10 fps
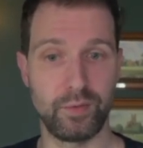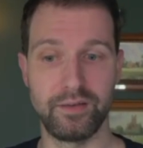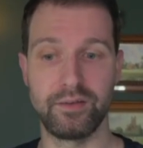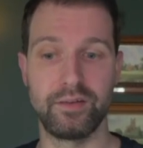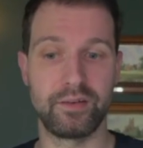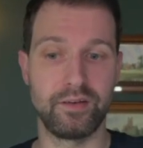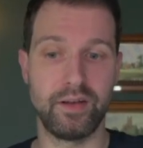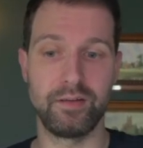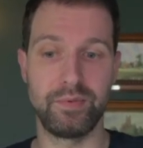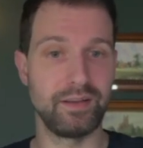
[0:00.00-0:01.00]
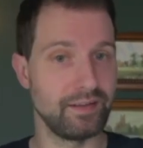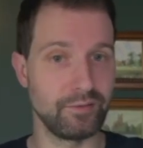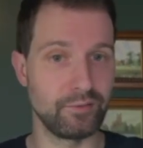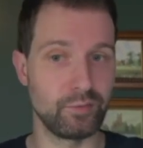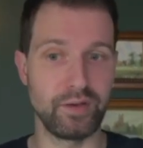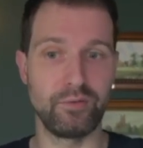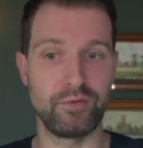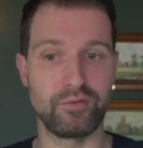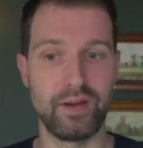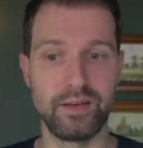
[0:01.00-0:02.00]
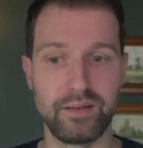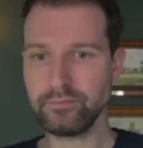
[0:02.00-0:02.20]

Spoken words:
So this could either be a single tweet or a thread.